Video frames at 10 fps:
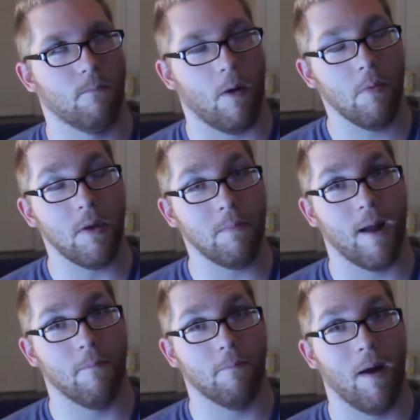
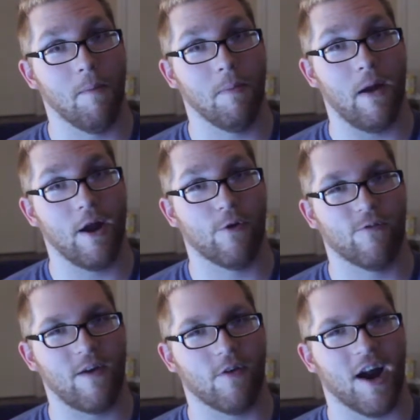might be my other
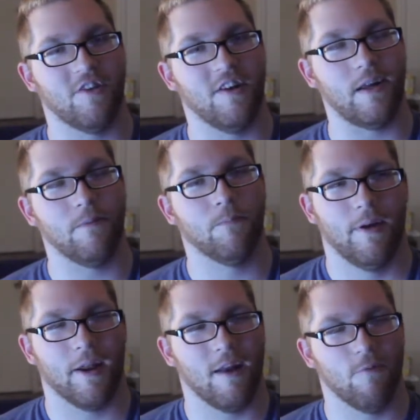favorite kind of tea,
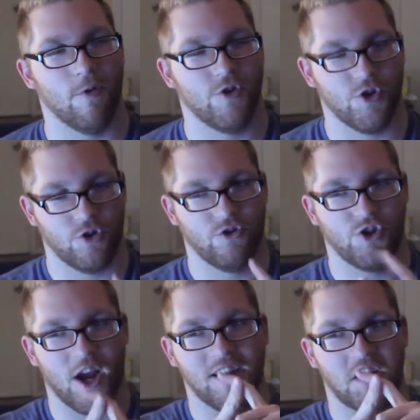in line with
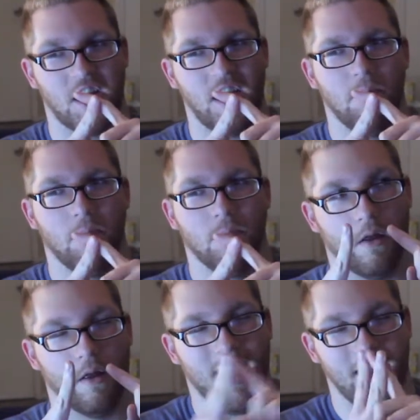chai tea,
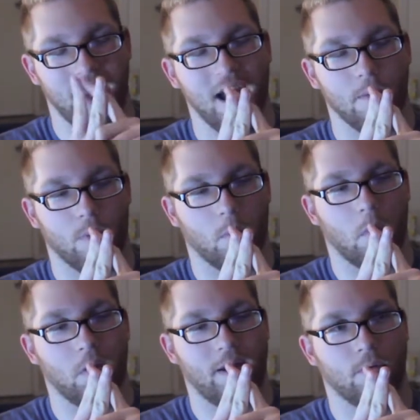and yeah,
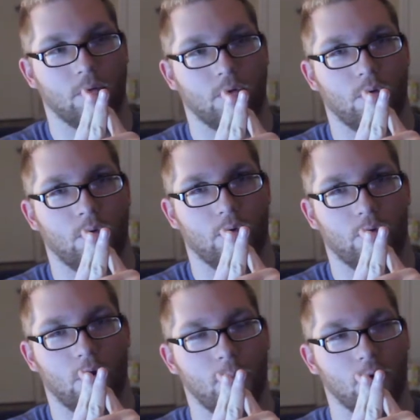probably
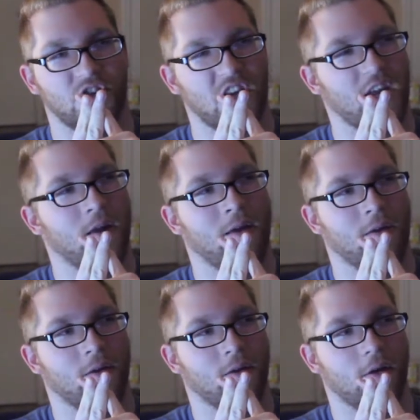Rooibos tea.
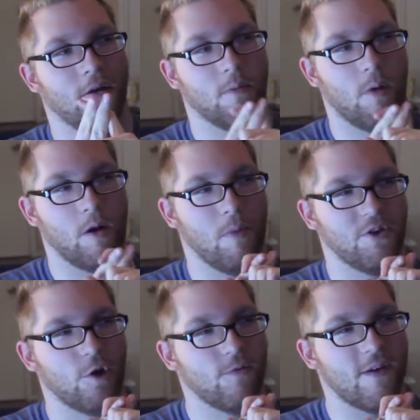Probably my
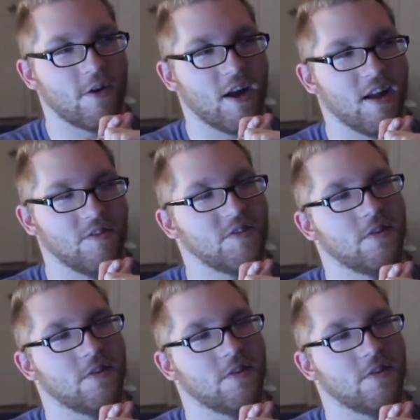two favorite kinds.